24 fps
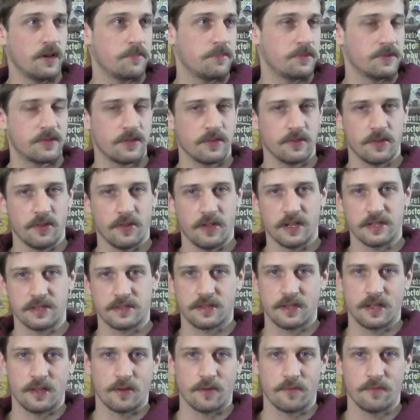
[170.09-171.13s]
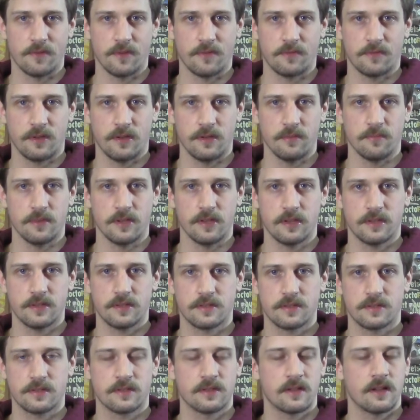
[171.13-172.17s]
up until the last 10 or 15
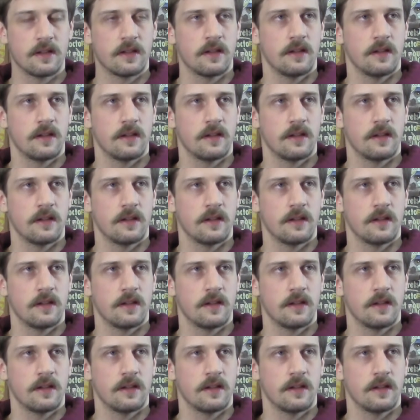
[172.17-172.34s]
minutes,